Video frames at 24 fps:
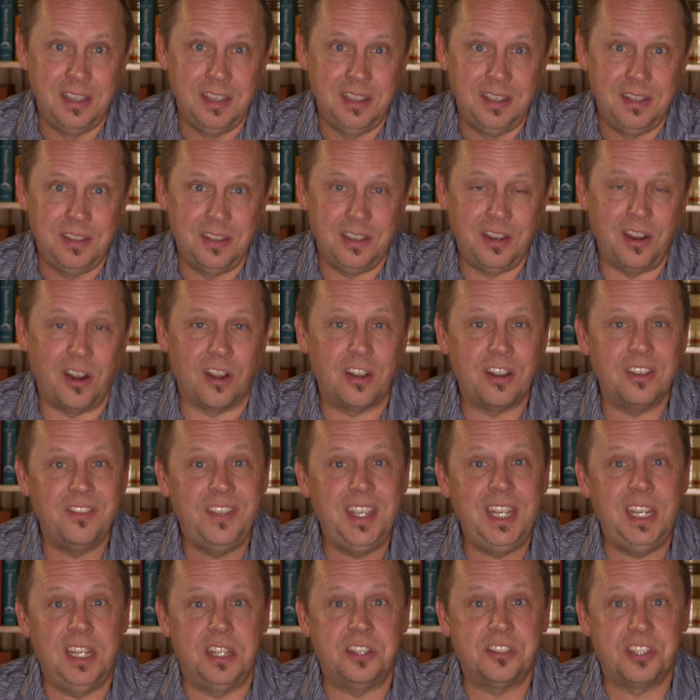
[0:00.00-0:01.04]
The Garden of
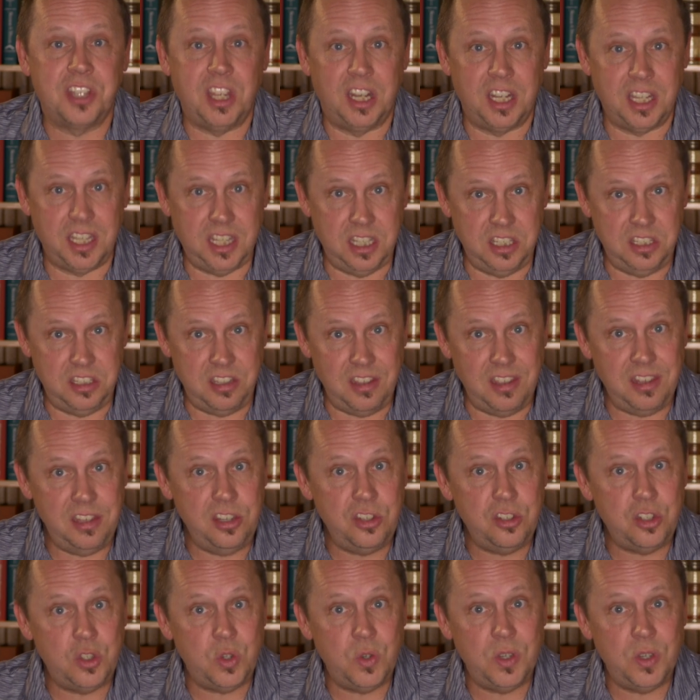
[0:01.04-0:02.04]
Eden, it's going to continue to